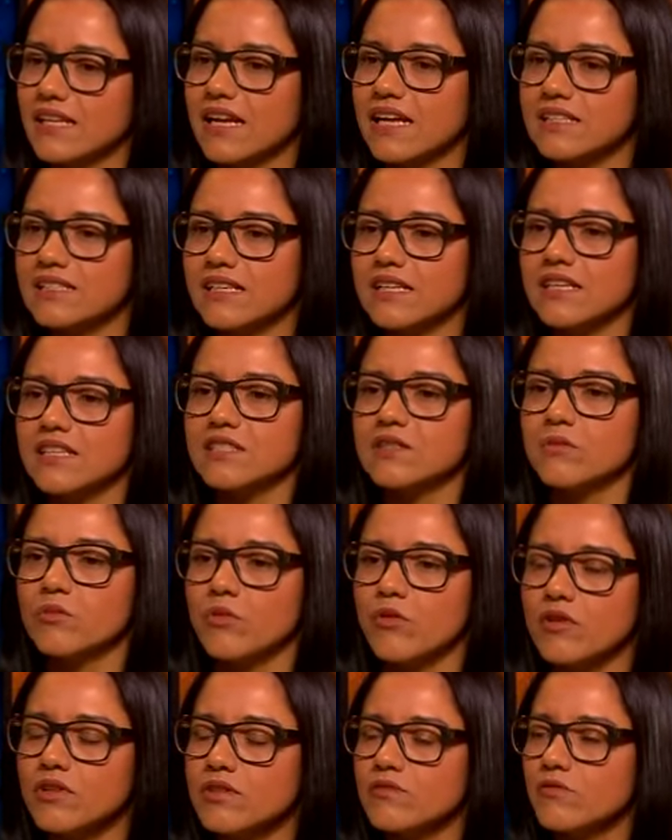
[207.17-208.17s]
And I think it's
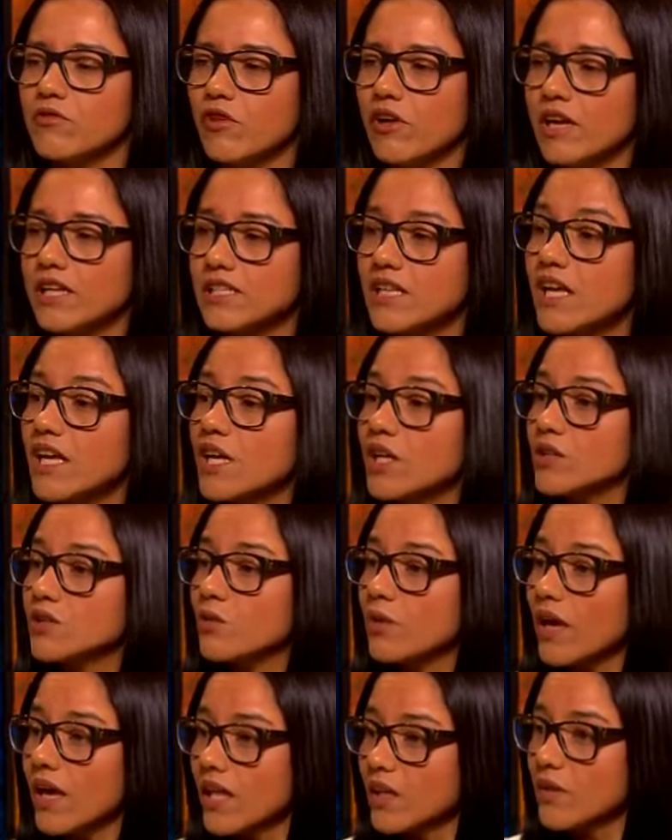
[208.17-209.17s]
important for us
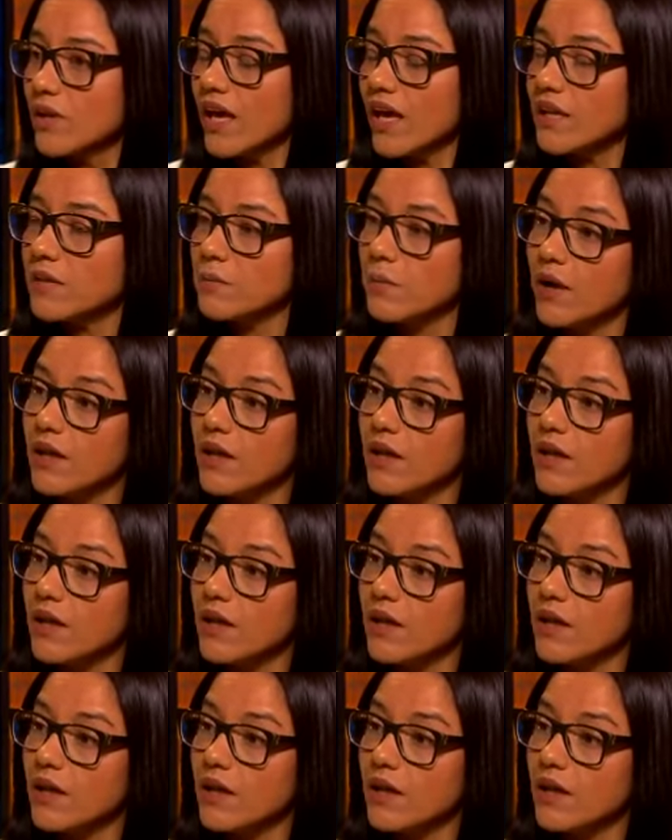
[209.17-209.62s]
to educate